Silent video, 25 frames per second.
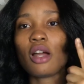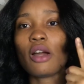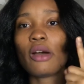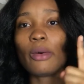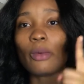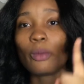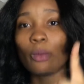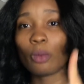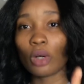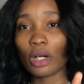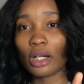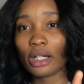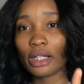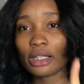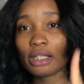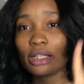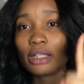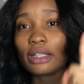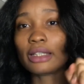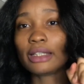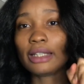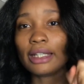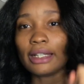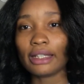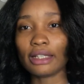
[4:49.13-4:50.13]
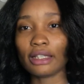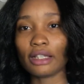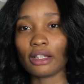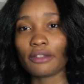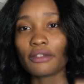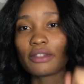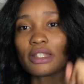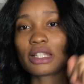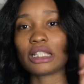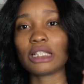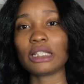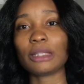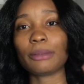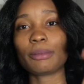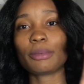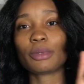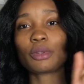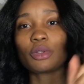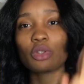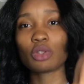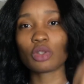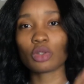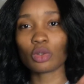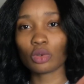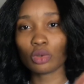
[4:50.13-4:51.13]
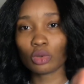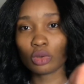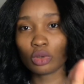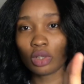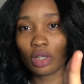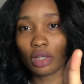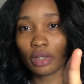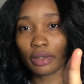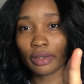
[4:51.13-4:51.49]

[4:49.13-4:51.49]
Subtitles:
1, get enough sleep. 2,